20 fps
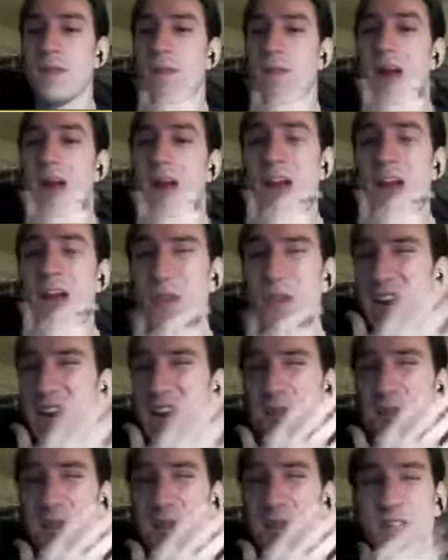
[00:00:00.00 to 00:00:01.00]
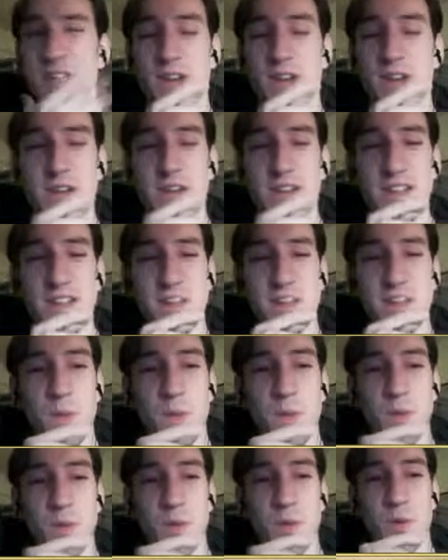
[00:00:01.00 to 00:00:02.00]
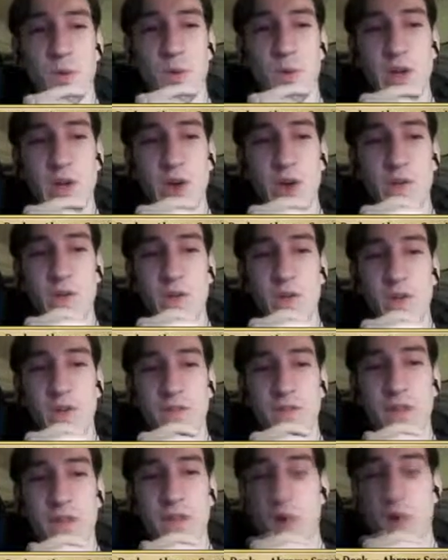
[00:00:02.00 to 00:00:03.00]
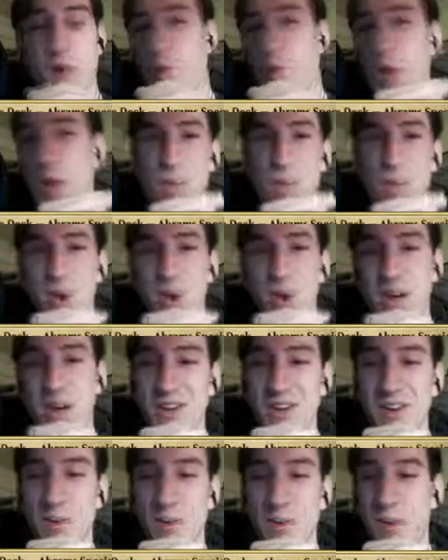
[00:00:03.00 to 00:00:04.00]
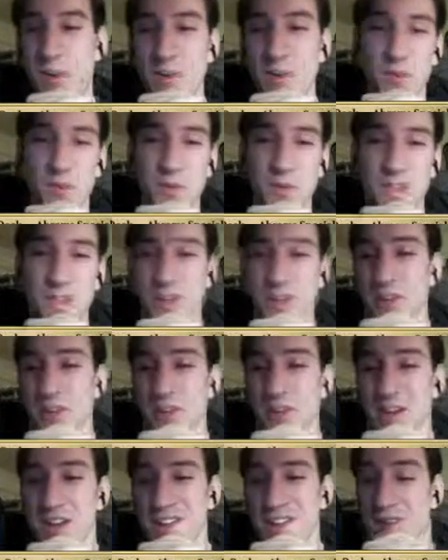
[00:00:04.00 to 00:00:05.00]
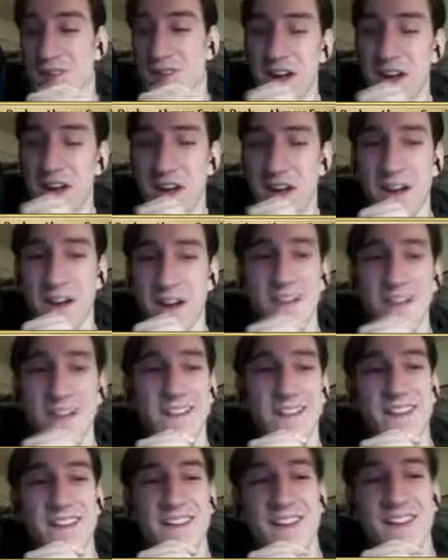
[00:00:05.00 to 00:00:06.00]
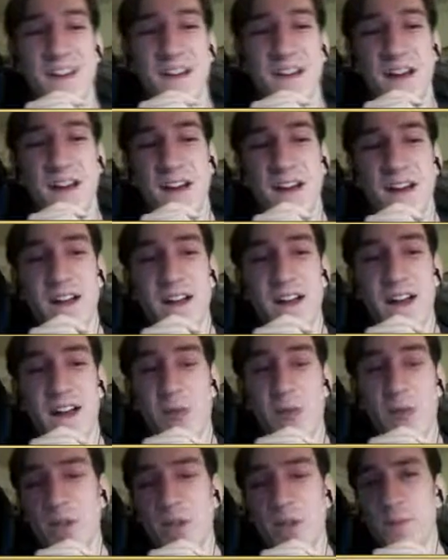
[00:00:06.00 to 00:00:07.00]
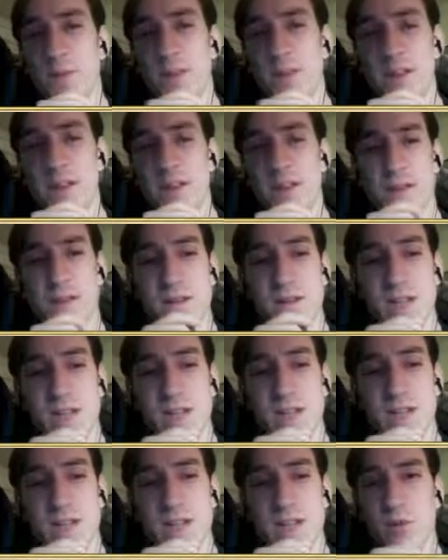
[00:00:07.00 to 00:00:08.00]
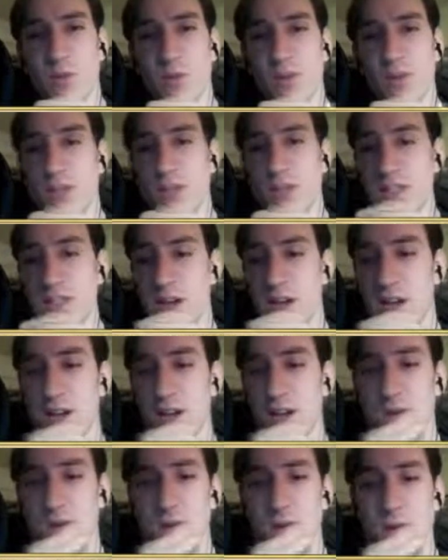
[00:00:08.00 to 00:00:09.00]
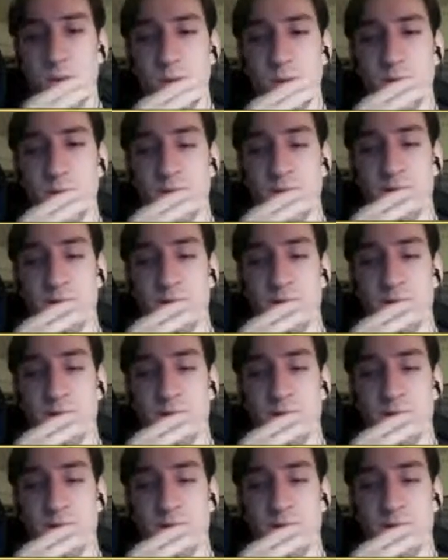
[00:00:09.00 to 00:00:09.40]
I don't get any pleasure out of that. Some people, you know, if they're like, oh, my opponent, you know, beat me, but then they lost, you know, haha. Not really me. That's not really my style. But,